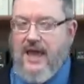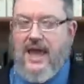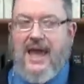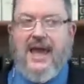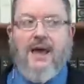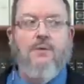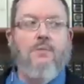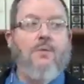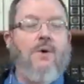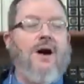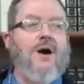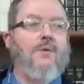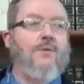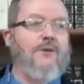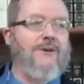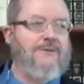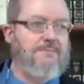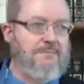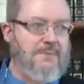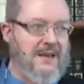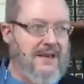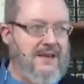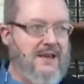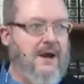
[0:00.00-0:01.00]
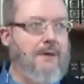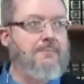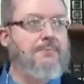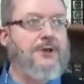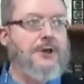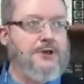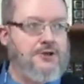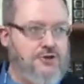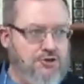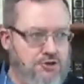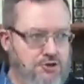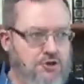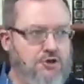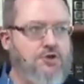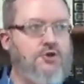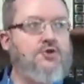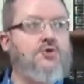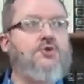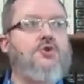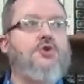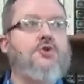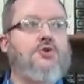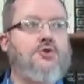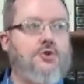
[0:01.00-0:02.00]
and what we've become, this
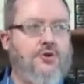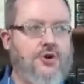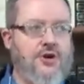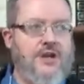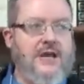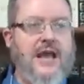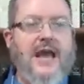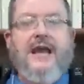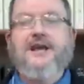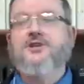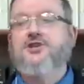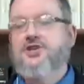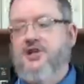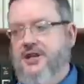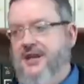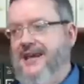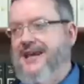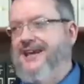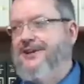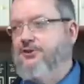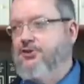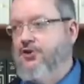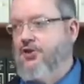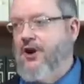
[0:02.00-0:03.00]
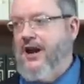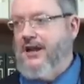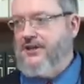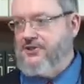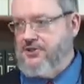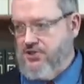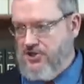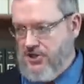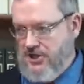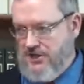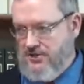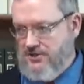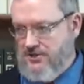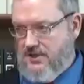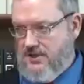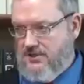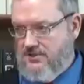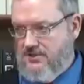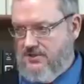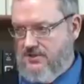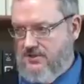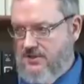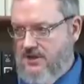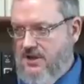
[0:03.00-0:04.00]
new creation in Christ
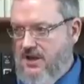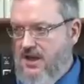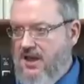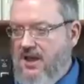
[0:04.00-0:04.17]
Jesus.